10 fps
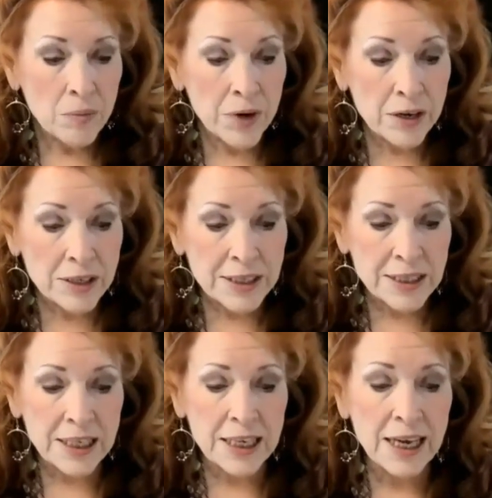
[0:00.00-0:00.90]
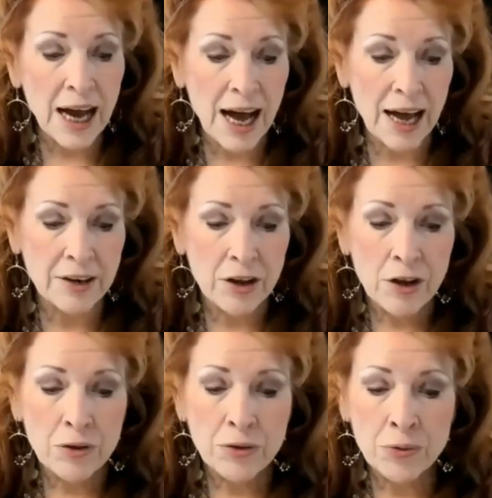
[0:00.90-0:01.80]
We are to see God
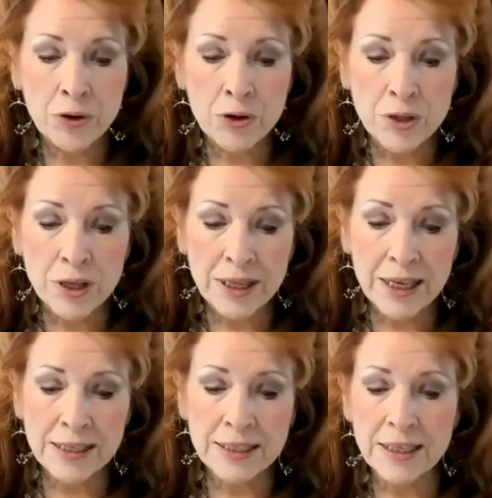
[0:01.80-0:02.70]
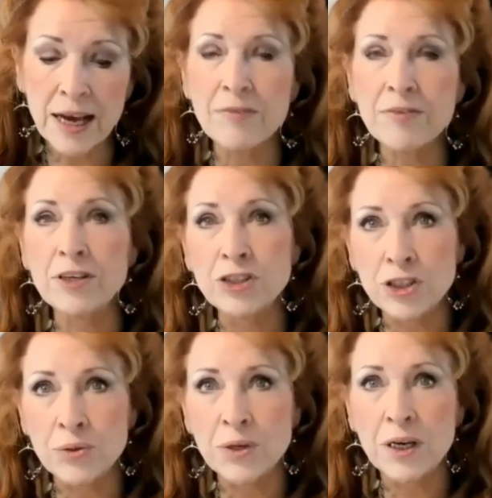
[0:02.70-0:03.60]
through the lens of
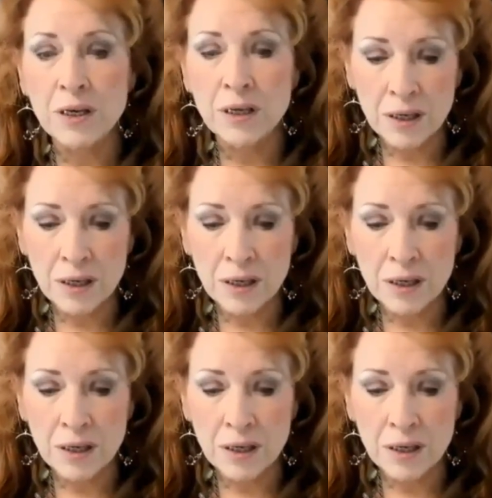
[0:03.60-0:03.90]
Yeshua